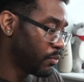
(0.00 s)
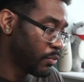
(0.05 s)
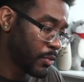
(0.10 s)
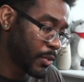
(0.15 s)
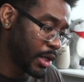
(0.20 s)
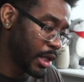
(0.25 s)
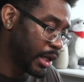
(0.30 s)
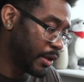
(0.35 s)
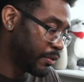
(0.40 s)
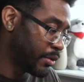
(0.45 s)

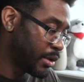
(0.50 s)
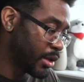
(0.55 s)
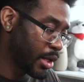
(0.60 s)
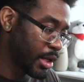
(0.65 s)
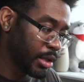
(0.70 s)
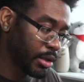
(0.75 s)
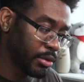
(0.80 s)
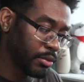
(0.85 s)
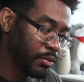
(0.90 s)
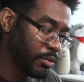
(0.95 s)
And even
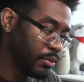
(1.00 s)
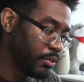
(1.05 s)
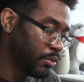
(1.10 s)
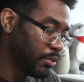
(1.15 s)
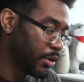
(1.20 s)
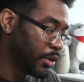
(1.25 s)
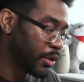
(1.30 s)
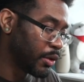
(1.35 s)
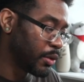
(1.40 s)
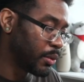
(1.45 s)
then,
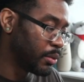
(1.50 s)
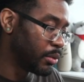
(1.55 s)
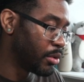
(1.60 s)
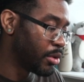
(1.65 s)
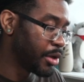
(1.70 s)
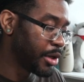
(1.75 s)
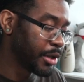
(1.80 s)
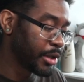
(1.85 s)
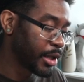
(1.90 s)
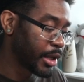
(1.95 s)
you know,
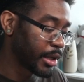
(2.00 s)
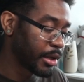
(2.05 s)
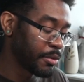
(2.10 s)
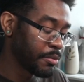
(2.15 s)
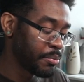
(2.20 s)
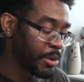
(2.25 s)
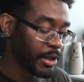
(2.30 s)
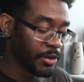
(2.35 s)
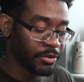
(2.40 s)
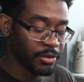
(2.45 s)
learning like a
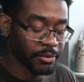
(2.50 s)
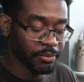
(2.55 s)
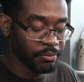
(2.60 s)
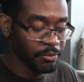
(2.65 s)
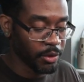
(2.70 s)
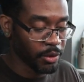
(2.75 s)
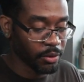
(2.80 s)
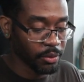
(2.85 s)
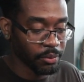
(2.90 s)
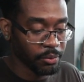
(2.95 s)
basic,
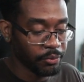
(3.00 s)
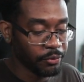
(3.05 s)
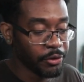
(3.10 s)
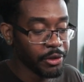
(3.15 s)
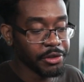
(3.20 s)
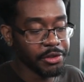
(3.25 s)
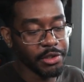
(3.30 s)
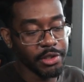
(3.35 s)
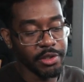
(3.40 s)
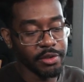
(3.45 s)
you know,
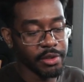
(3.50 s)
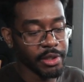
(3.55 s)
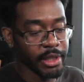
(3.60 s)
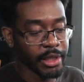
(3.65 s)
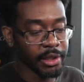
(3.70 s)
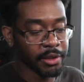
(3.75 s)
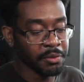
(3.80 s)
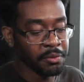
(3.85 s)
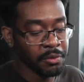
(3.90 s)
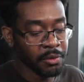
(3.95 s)
footsies.
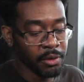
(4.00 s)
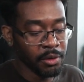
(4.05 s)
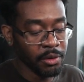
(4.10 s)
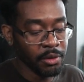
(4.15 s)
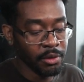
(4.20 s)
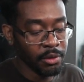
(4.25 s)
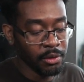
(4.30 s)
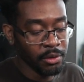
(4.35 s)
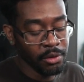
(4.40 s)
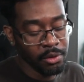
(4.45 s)
Like
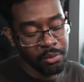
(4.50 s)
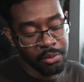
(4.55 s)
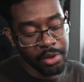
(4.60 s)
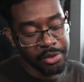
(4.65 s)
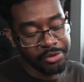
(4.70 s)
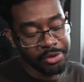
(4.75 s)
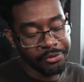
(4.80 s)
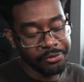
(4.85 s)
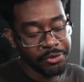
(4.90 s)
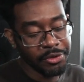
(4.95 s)
when I
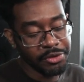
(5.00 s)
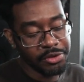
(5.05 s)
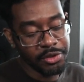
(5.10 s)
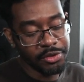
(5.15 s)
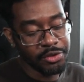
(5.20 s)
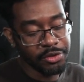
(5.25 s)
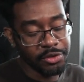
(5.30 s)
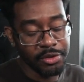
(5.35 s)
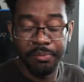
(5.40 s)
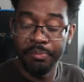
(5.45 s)
say
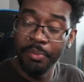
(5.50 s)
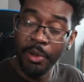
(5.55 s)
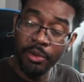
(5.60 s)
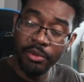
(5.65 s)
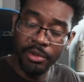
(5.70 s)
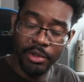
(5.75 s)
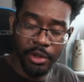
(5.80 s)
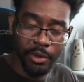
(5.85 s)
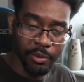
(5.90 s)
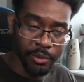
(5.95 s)
footsies, as in
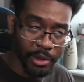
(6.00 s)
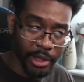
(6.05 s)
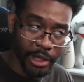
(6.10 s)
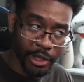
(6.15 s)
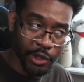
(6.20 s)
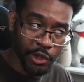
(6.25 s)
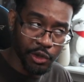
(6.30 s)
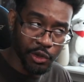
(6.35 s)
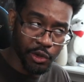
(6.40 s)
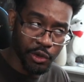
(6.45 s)
put, you know,
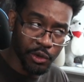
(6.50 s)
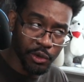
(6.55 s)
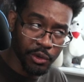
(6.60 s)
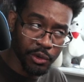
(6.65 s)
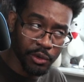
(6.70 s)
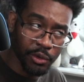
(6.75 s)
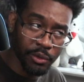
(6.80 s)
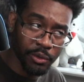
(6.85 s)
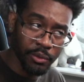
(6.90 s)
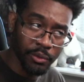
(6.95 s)
like
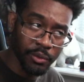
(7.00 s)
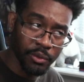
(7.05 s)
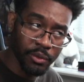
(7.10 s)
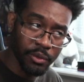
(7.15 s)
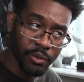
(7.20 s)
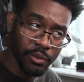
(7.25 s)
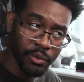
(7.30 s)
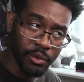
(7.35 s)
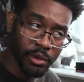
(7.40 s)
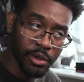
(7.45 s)
you're
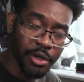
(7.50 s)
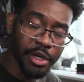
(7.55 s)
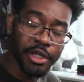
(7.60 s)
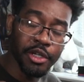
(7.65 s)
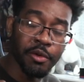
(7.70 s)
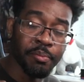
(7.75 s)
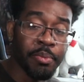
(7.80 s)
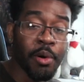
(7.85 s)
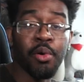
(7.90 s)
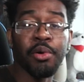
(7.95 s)
learning
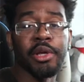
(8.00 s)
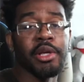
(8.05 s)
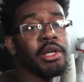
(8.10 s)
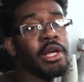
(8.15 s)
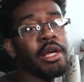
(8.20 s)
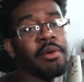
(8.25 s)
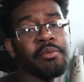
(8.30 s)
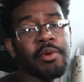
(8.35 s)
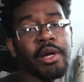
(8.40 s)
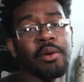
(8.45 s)
your poking
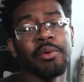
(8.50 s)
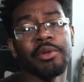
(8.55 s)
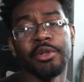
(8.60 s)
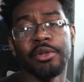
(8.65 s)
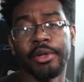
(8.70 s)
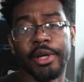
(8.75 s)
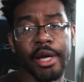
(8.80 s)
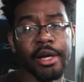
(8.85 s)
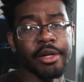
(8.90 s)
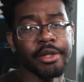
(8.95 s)
game, right, with
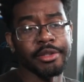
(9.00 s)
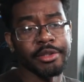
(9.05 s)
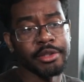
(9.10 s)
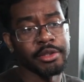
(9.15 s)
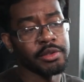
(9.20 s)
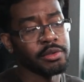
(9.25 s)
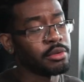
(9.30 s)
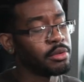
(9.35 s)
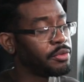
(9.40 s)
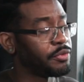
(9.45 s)
your character.
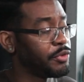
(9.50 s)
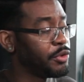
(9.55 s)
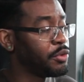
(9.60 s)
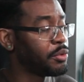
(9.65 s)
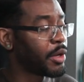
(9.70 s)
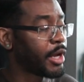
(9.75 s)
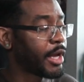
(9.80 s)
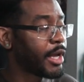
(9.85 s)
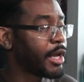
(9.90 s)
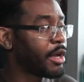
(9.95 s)
So if you
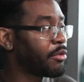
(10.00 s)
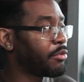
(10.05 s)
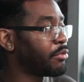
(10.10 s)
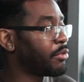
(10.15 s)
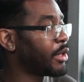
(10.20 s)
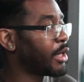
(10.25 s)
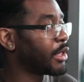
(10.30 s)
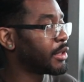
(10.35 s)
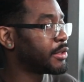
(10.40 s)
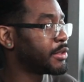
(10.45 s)
have
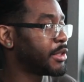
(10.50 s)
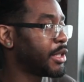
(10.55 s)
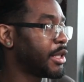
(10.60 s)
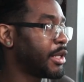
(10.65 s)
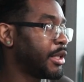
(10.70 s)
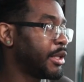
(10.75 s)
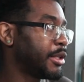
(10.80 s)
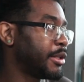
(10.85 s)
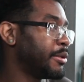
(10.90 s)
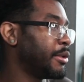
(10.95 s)
like,
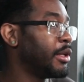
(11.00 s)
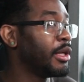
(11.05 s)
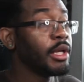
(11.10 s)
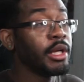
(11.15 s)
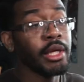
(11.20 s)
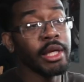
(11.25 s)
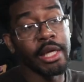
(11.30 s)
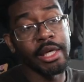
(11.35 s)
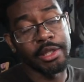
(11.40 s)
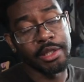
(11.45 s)
say
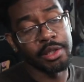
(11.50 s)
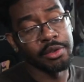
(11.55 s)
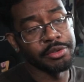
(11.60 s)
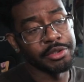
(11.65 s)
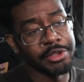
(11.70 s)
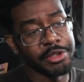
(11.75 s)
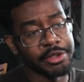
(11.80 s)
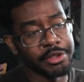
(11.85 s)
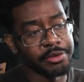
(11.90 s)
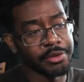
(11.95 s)
in
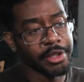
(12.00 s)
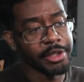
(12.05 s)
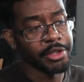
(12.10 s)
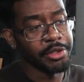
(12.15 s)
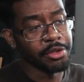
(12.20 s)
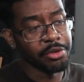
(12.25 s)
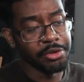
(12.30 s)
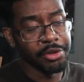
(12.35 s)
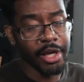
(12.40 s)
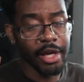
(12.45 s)
Guilty Gear, right, you
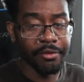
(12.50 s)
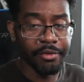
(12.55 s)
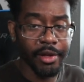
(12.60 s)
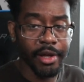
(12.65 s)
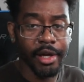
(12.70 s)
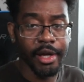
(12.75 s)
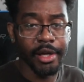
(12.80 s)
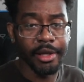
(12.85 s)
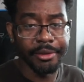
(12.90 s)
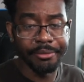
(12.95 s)
know, you have
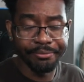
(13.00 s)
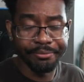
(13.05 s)
Kai.